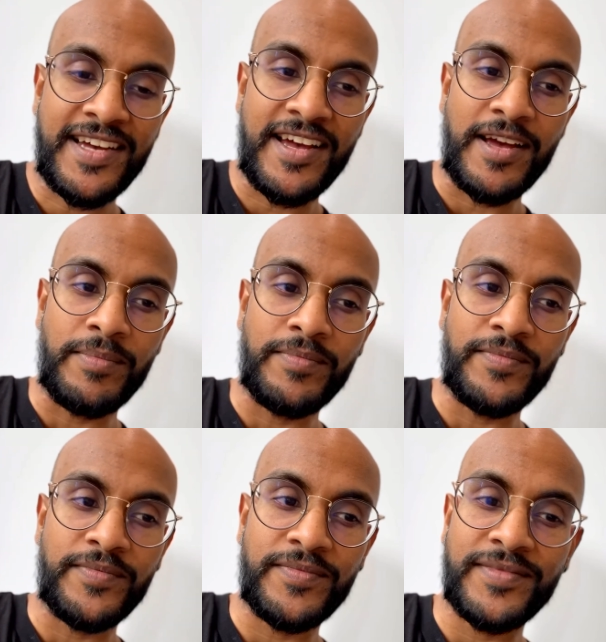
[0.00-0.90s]

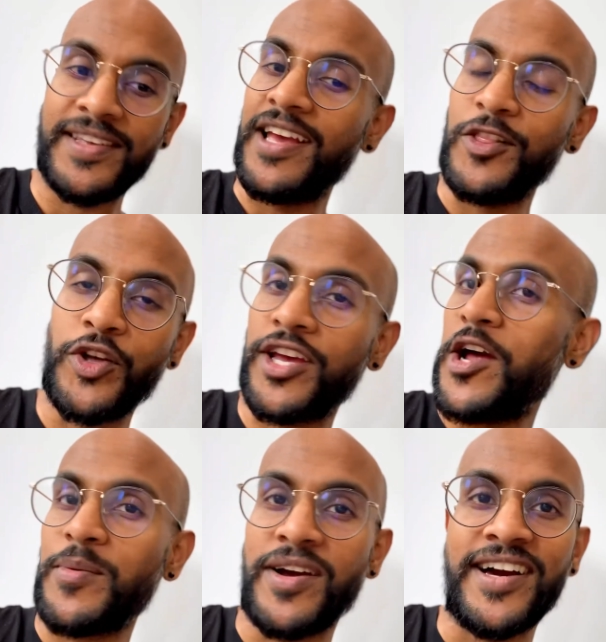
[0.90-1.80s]
Yeah, look it
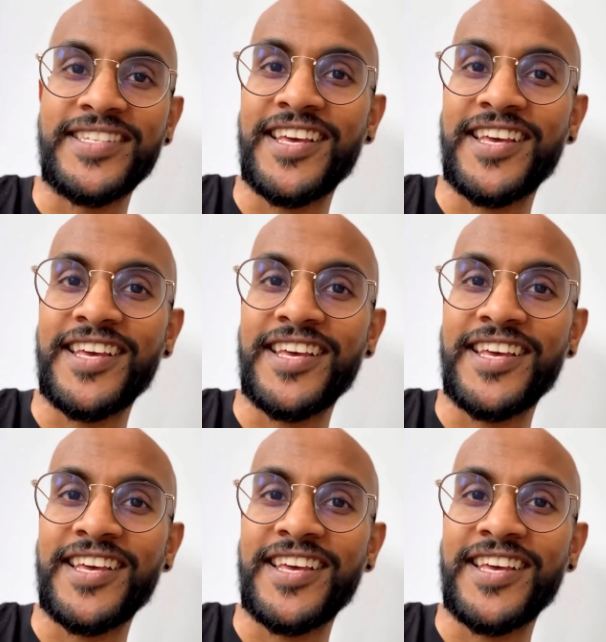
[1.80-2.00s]
up, guys.